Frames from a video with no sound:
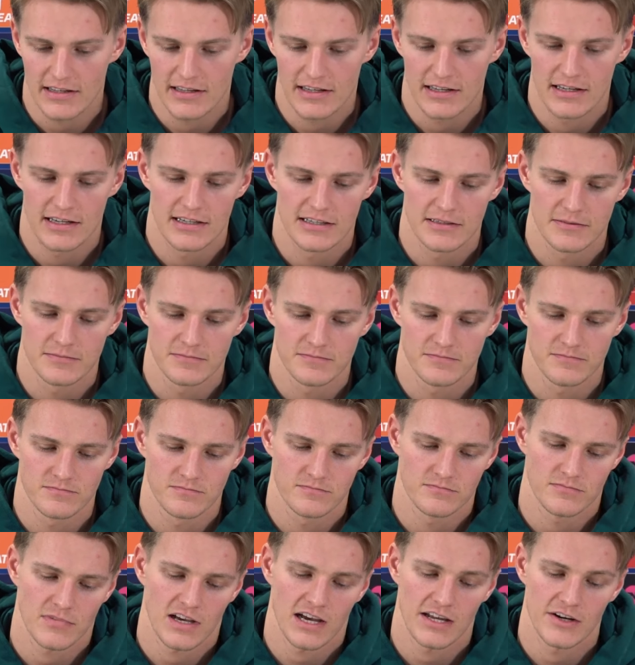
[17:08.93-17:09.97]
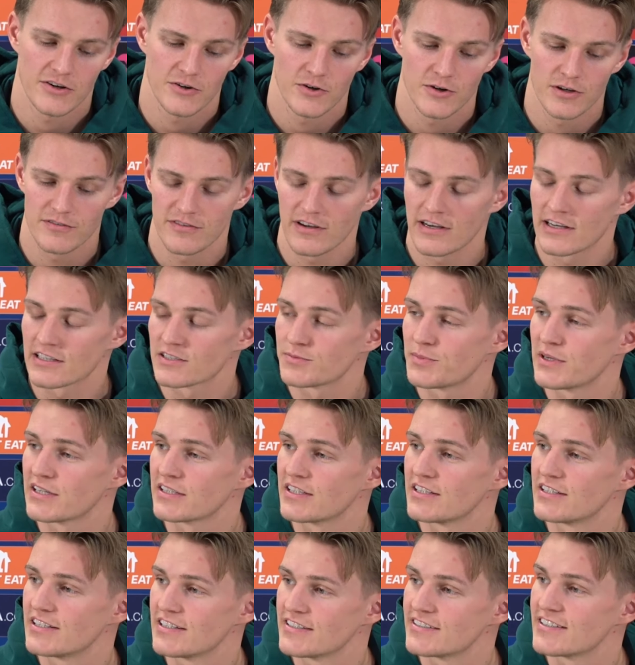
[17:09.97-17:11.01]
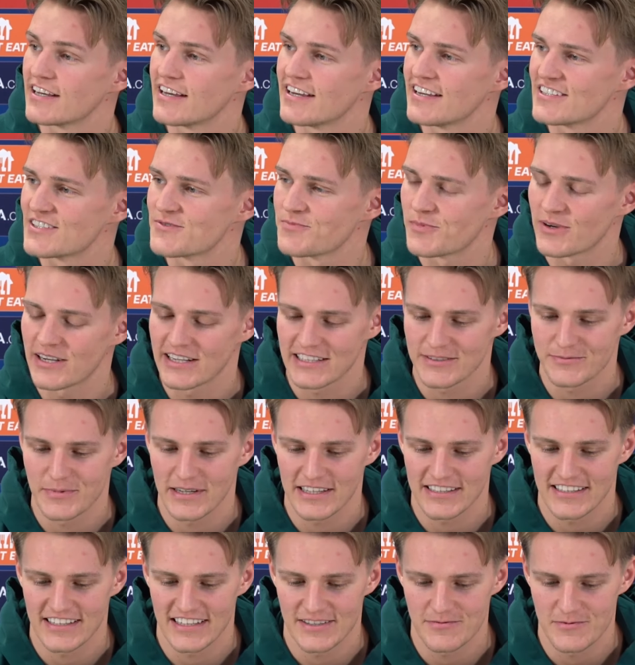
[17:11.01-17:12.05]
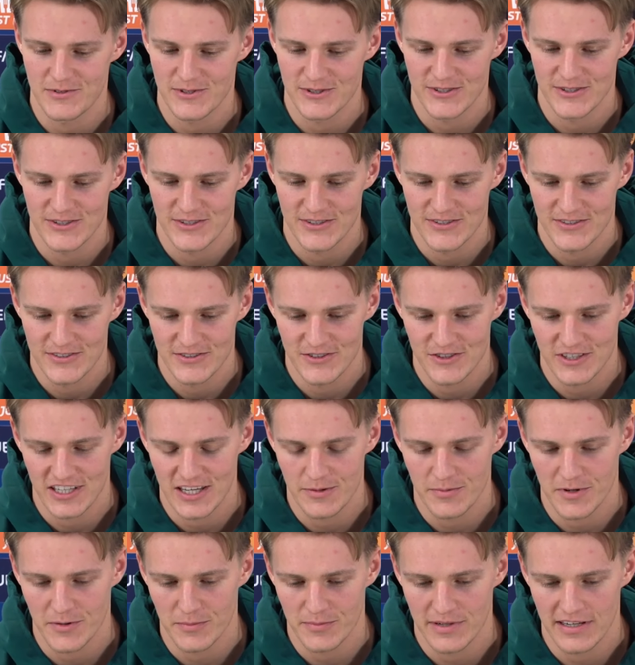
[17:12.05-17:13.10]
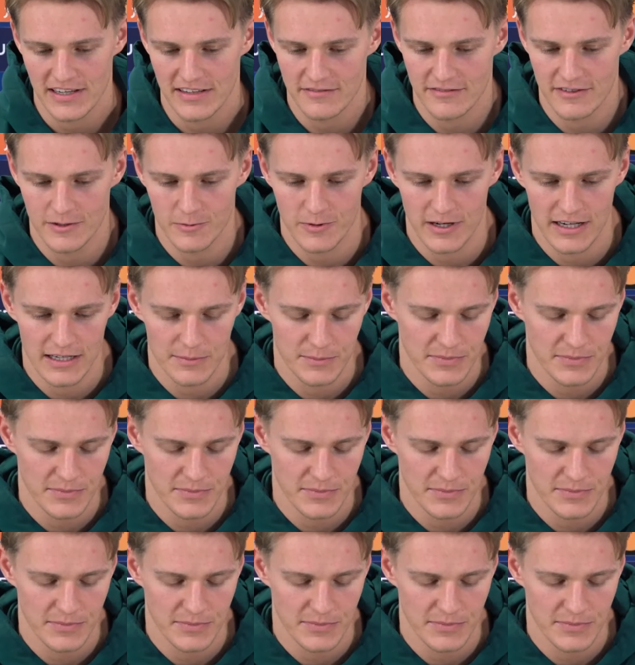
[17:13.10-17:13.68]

Um, I don't know if I expected this age, but I expected him to to keep on playing for a while.